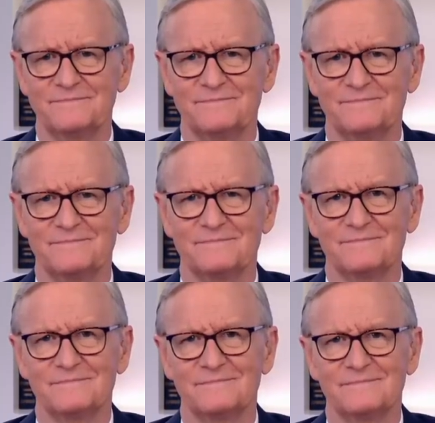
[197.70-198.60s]

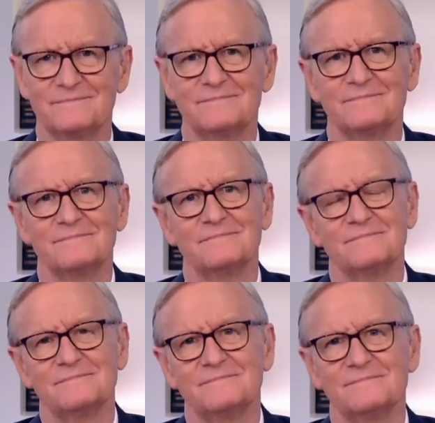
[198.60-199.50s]

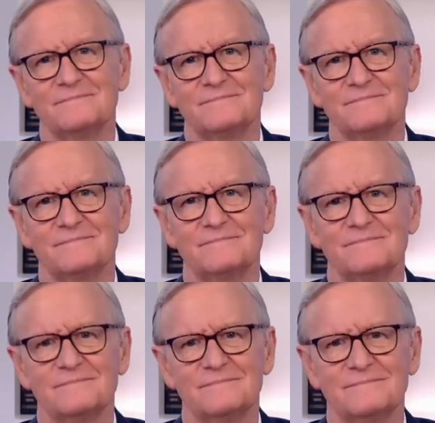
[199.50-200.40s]

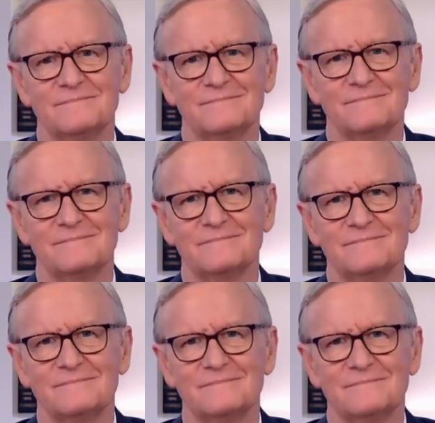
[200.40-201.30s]

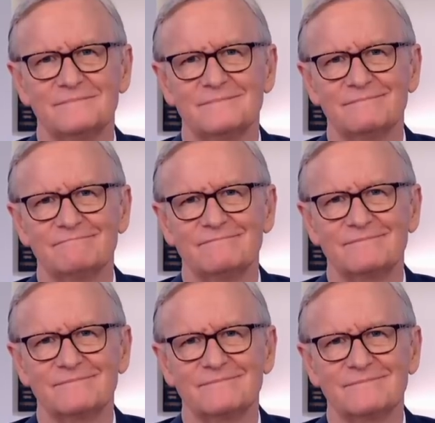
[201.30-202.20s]

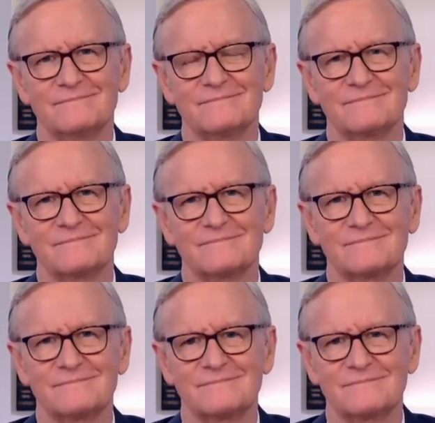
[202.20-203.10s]

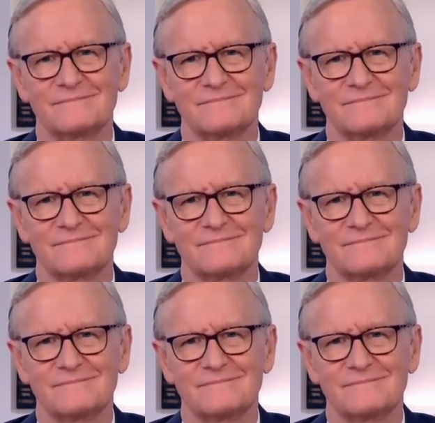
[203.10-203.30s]
[no speech]